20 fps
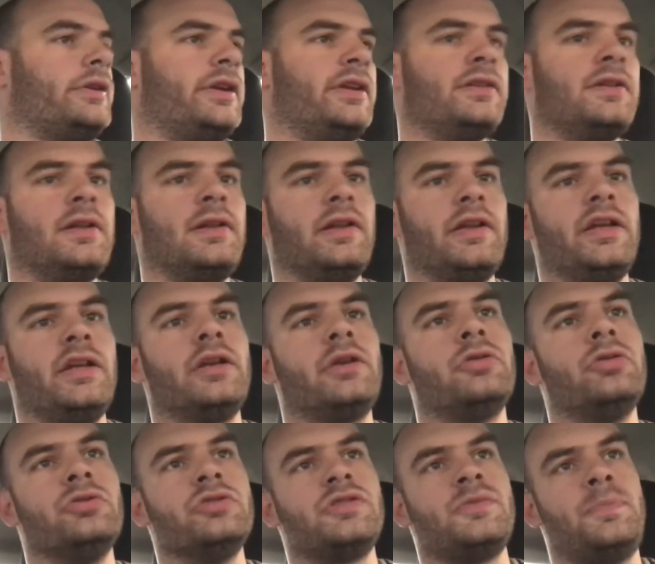in the league
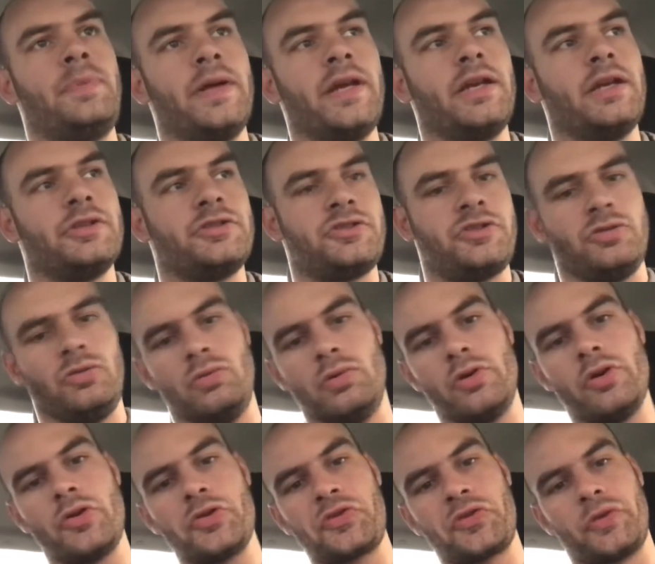who's been a 2
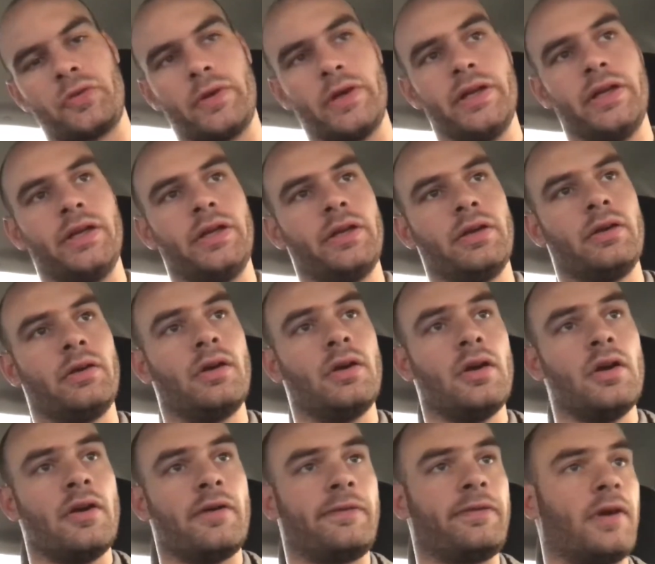or a 3
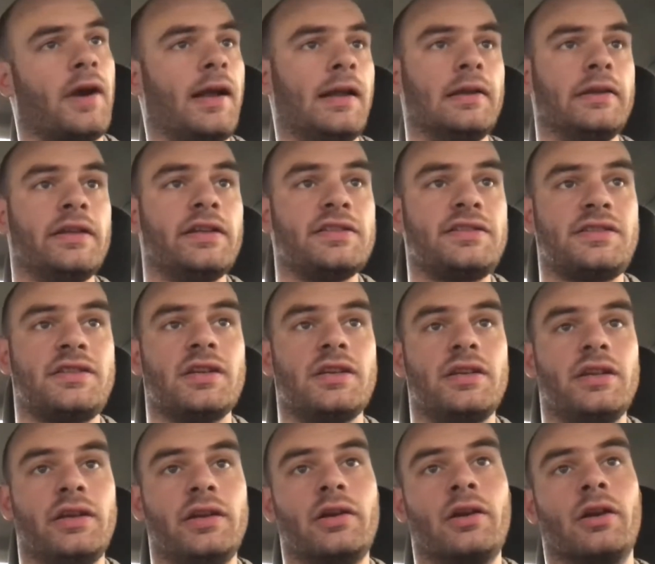for at least a
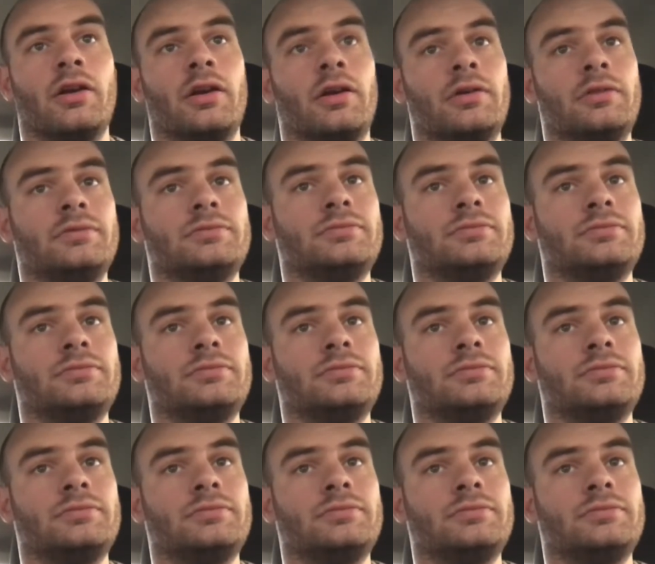year,